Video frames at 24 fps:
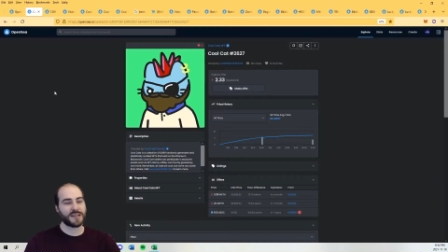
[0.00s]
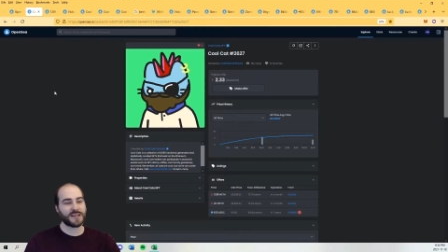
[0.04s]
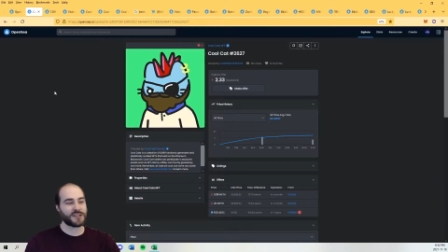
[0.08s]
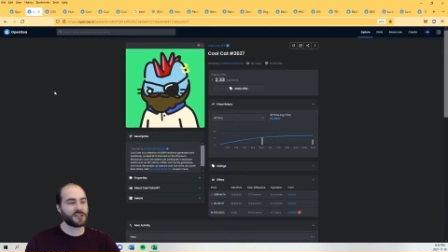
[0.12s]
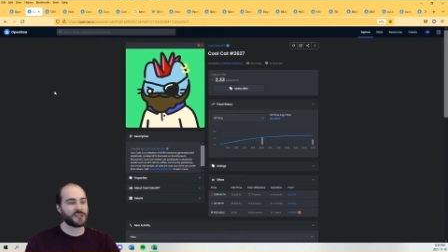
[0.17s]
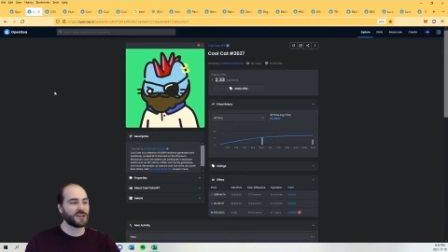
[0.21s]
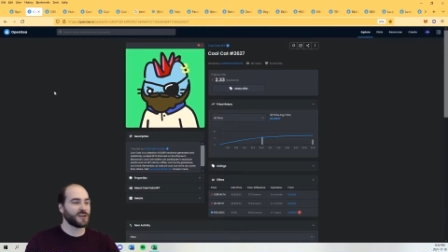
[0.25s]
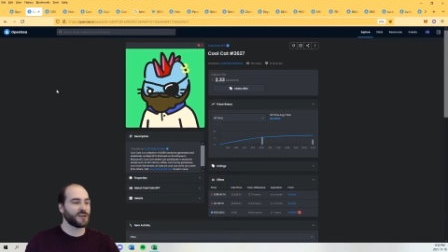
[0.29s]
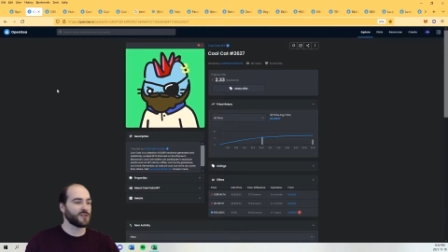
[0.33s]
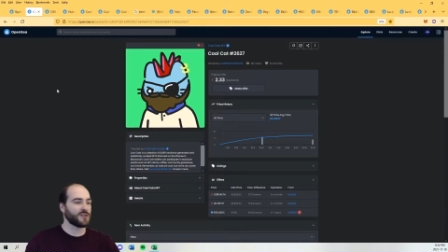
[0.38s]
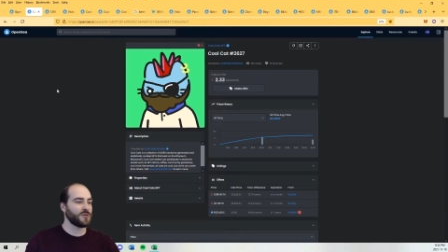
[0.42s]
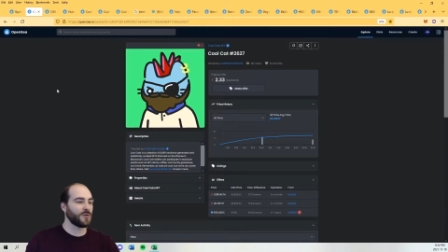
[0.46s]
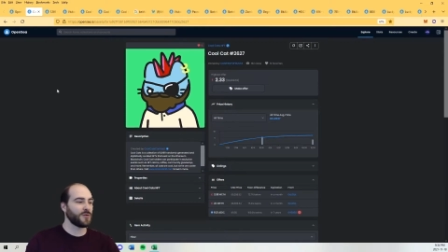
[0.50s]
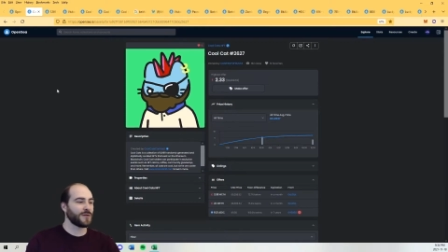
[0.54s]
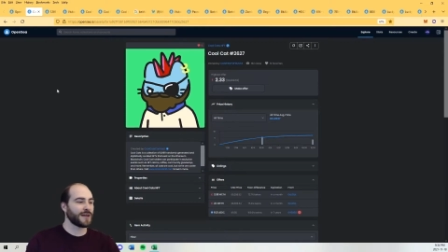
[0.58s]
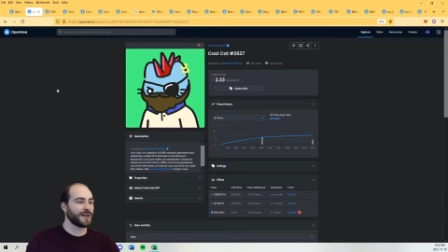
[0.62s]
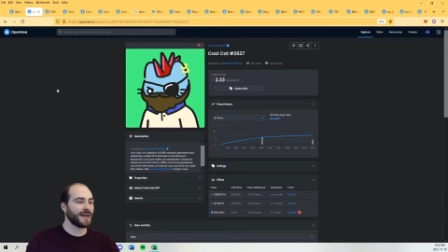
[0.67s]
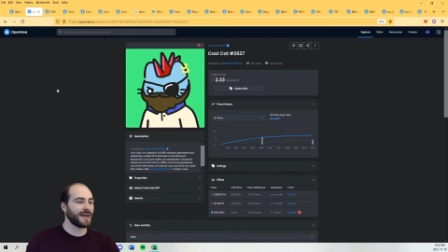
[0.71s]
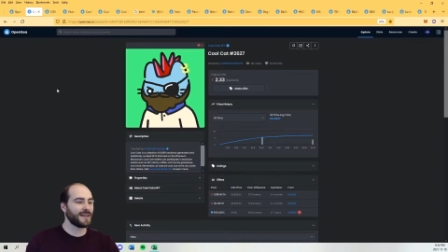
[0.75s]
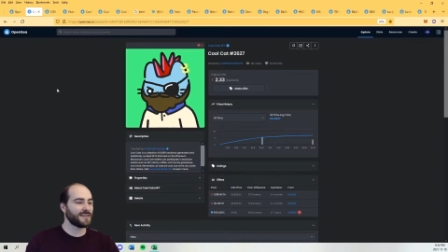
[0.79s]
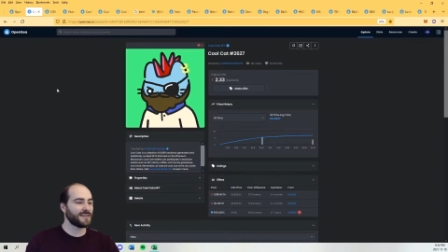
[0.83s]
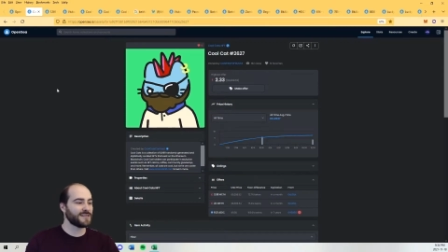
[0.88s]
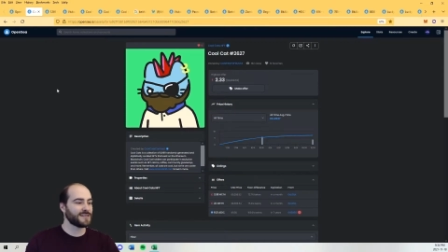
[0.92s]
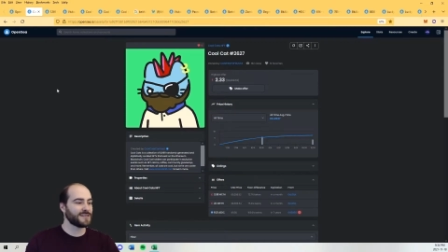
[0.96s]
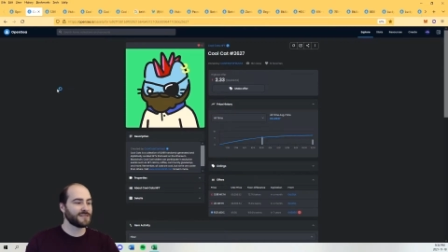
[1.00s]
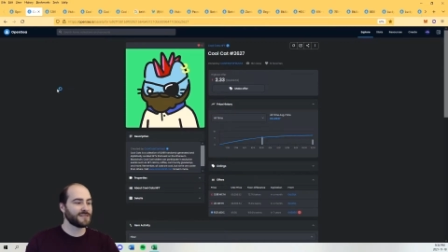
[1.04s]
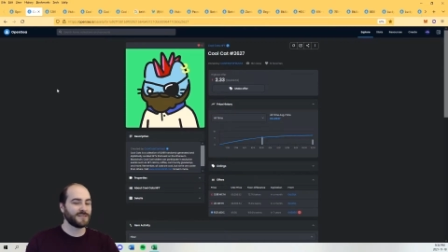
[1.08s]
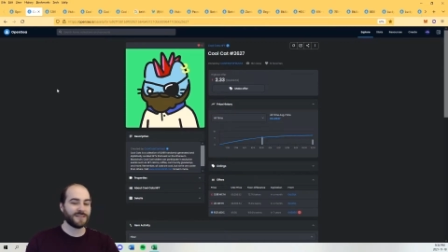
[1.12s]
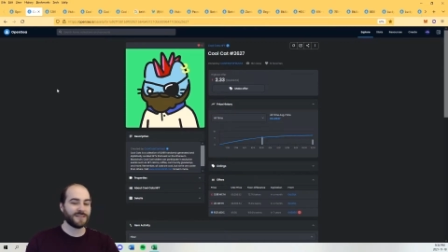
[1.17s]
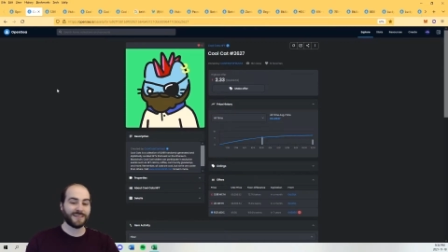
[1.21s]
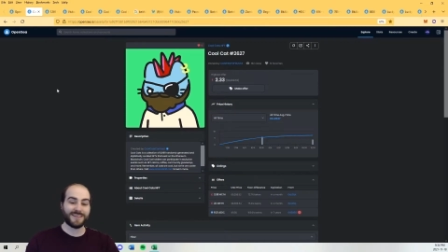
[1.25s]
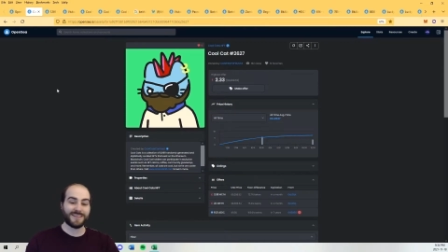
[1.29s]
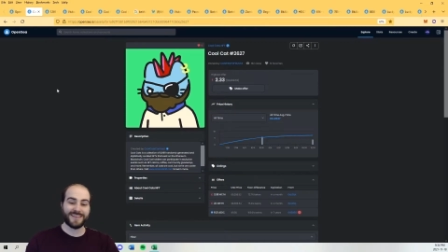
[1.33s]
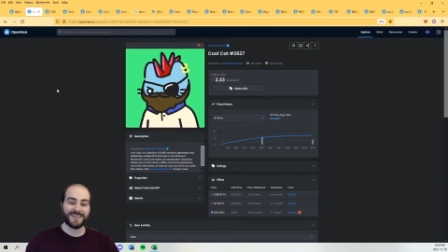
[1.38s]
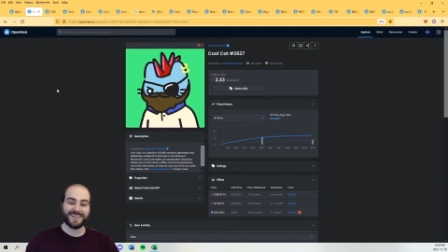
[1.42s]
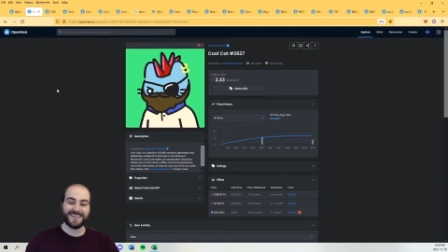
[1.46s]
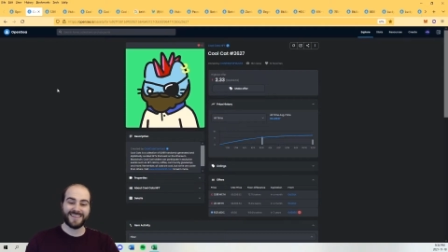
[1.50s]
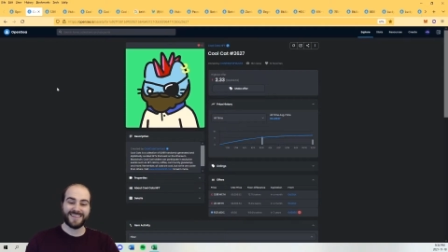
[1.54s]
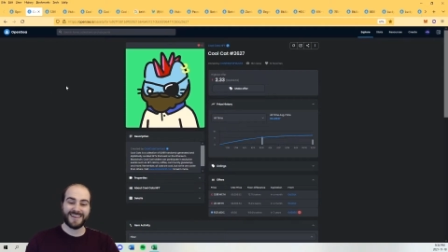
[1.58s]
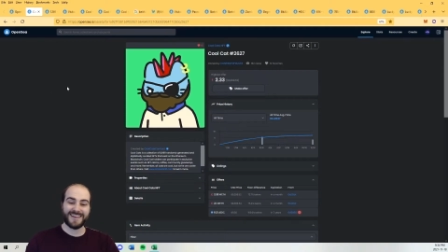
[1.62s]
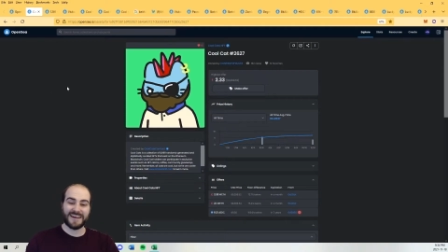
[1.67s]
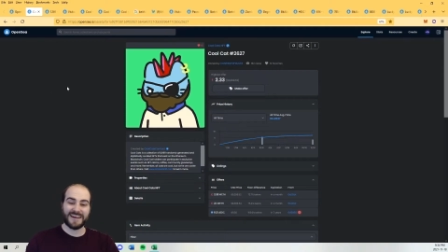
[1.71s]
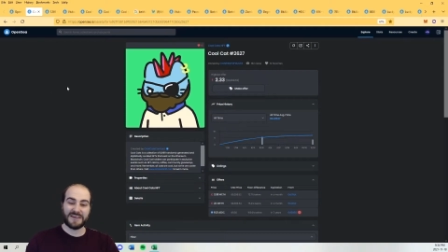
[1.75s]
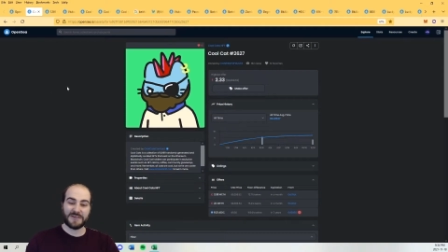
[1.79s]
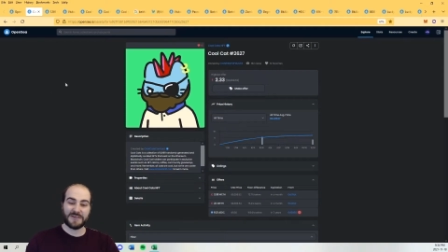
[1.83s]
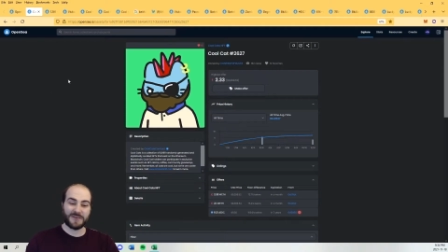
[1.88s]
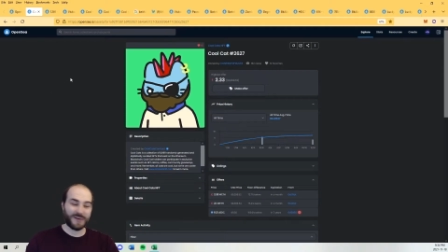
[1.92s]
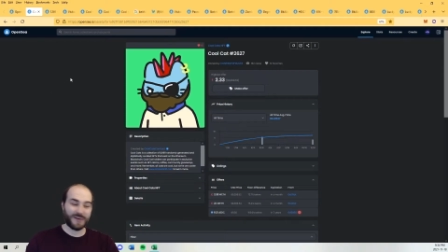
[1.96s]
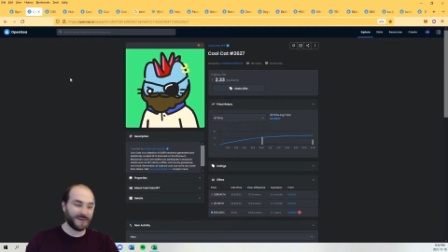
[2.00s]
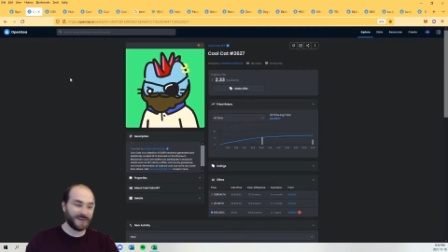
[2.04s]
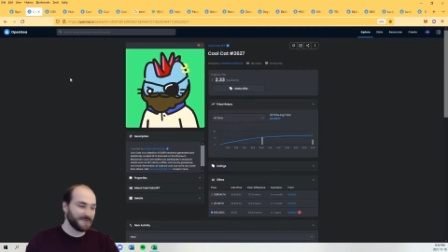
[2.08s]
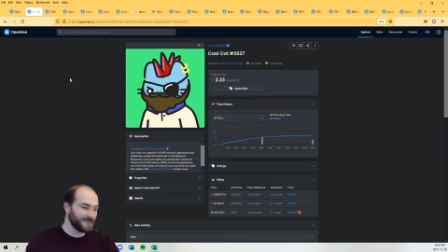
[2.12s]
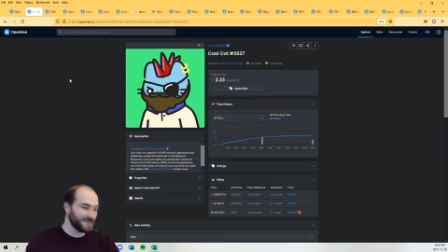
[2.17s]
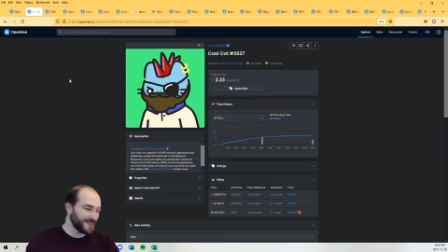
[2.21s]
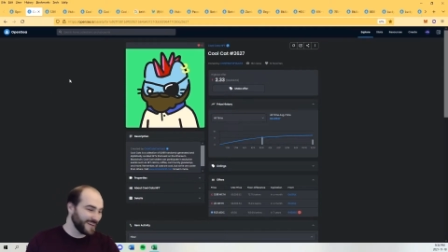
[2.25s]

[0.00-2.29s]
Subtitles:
a Coldcats. I know, right?